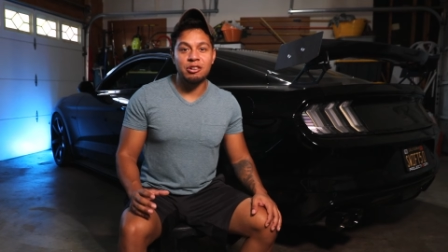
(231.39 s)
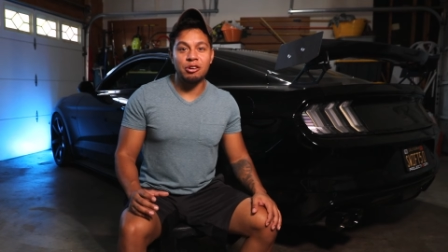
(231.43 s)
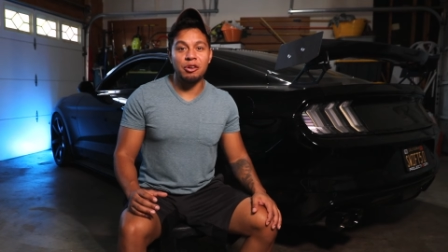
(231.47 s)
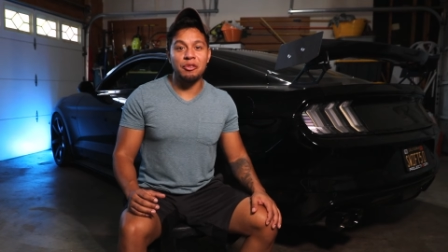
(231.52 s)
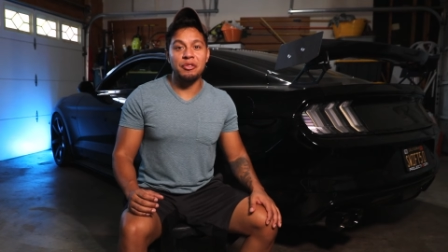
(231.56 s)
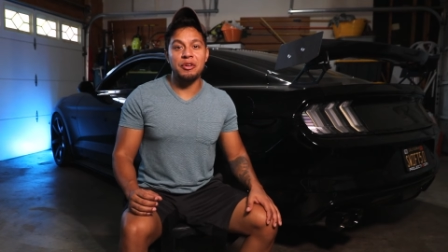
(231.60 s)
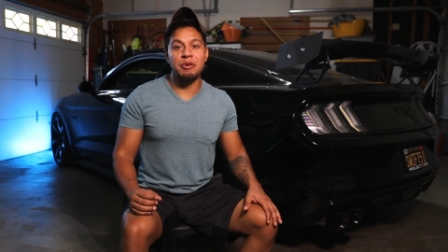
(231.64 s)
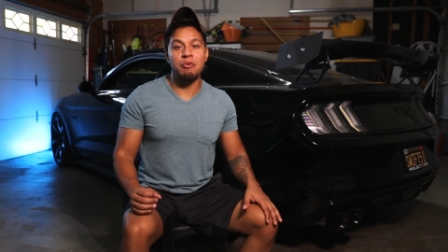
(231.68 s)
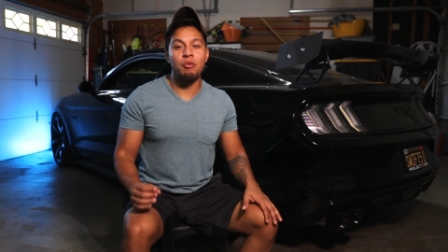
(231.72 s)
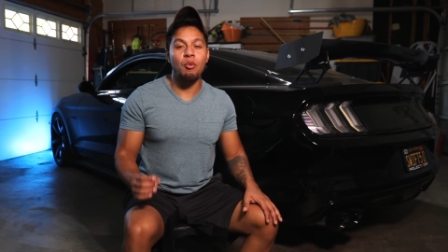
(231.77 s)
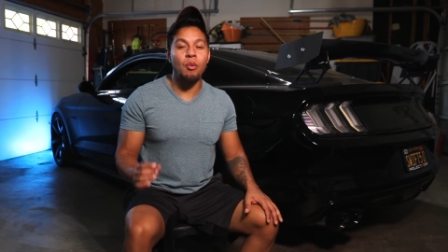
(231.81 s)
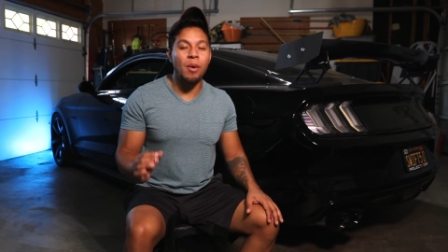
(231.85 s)

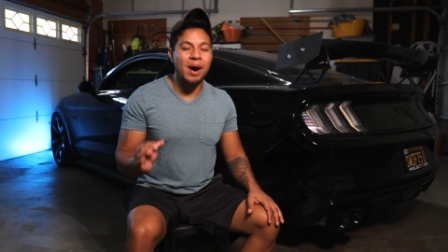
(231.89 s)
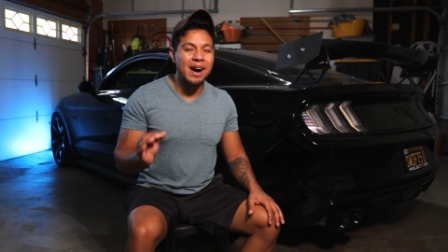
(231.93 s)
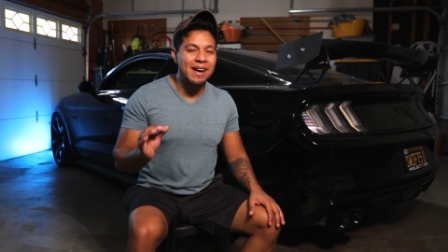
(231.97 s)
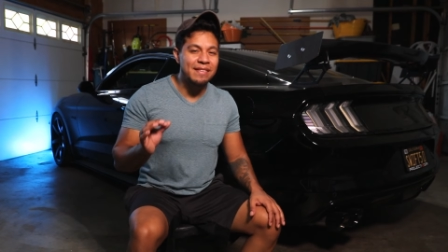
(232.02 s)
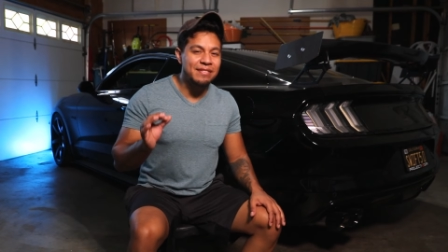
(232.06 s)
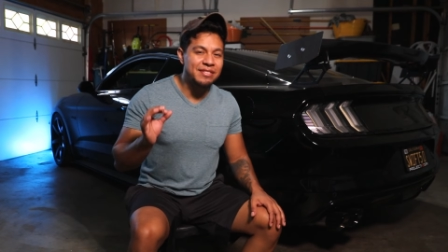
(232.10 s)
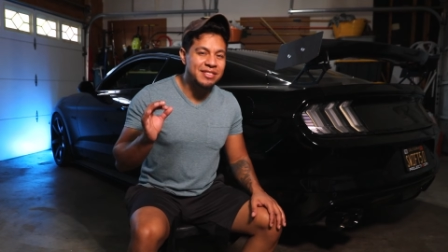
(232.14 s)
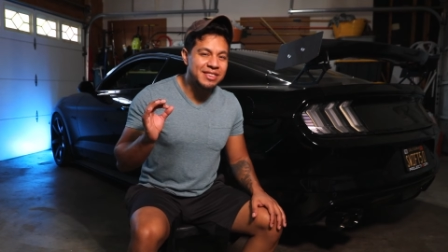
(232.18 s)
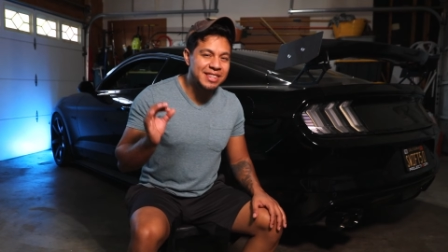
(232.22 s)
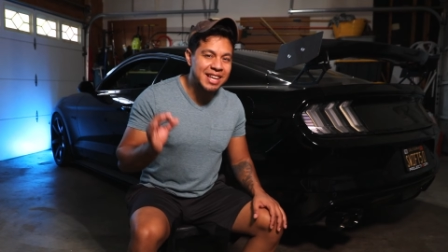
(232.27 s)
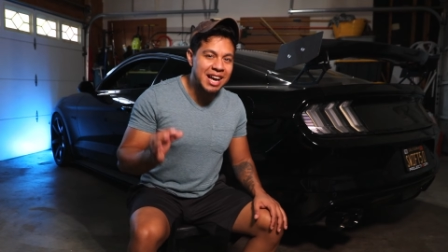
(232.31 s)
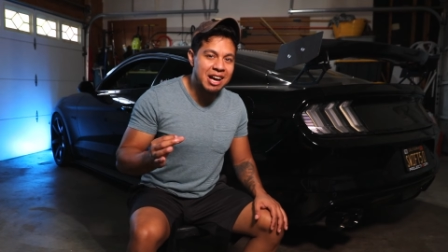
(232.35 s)
under
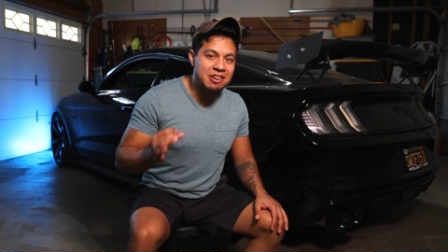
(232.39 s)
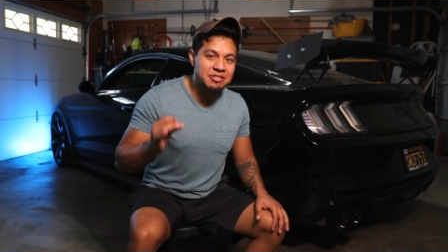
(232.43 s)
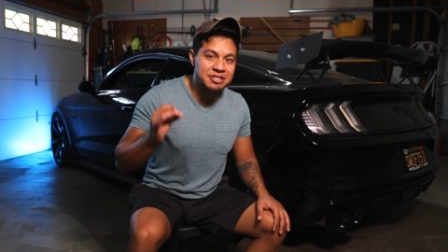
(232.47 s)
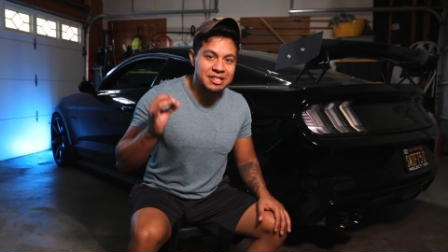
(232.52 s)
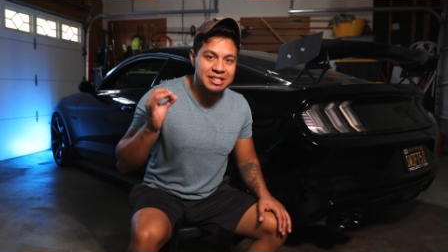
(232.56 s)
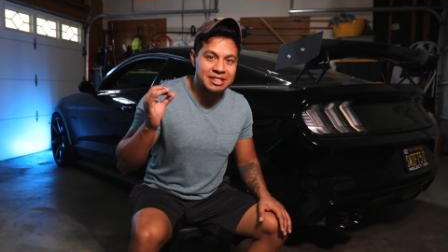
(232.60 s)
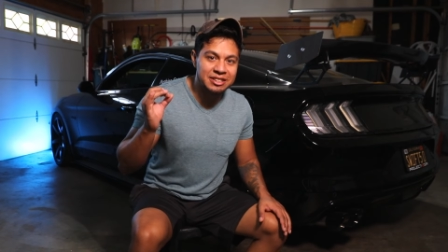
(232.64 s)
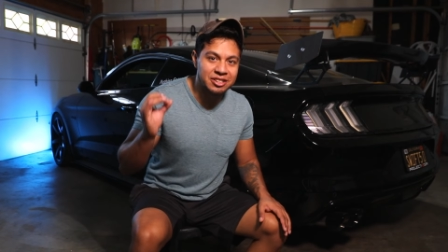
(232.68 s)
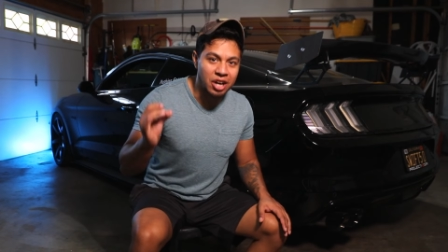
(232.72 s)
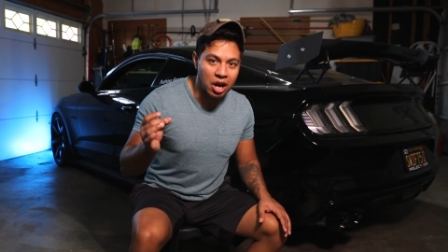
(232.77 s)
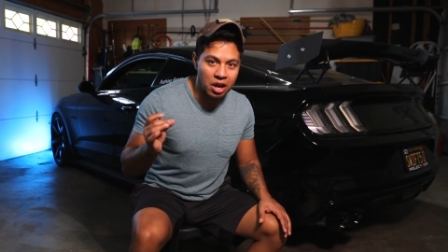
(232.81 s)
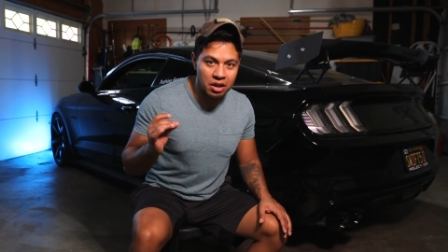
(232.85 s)

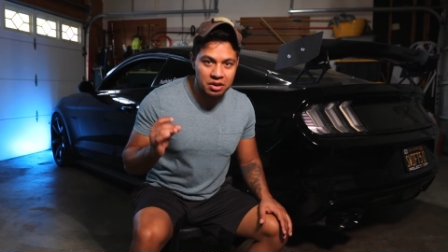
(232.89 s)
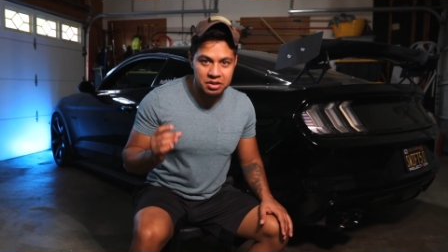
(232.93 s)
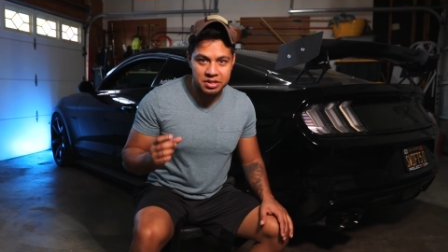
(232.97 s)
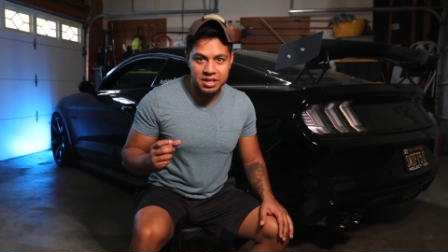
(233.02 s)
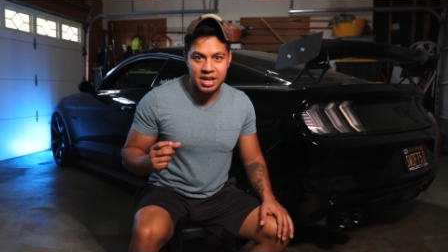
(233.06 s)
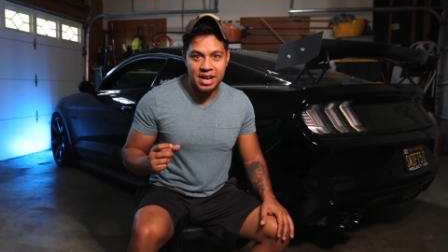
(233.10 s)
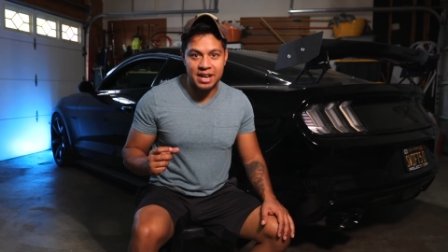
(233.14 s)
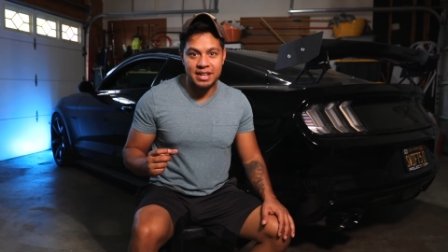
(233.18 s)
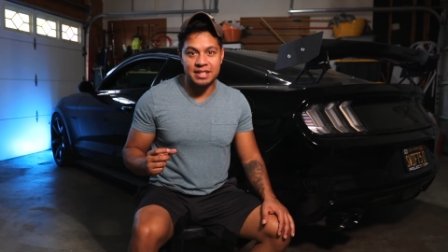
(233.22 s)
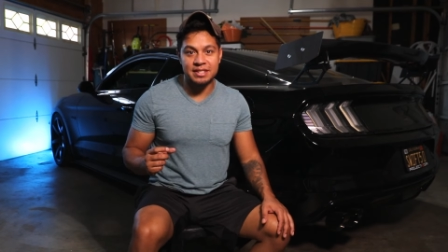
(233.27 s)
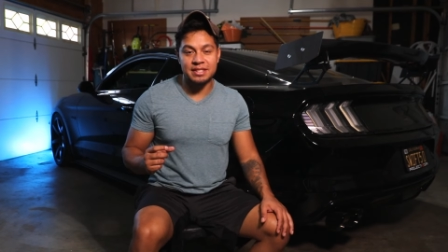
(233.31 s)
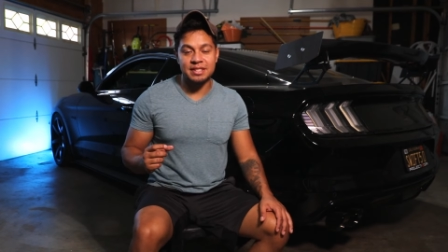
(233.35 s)

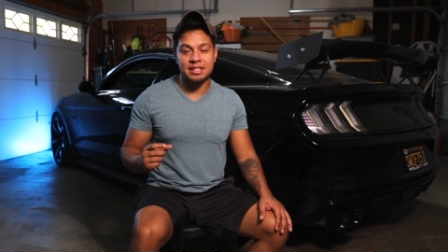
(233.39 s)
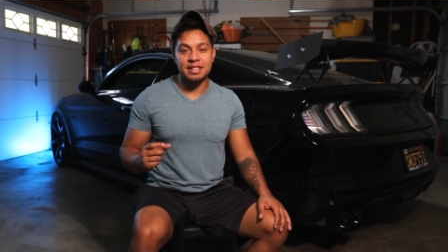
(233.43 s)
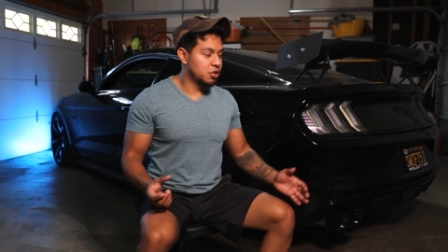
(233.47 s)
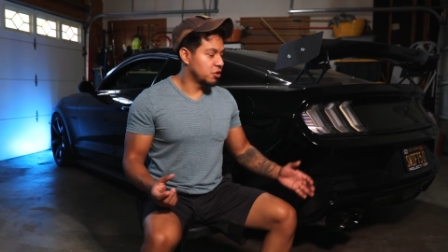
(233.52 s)
$1,000 guys.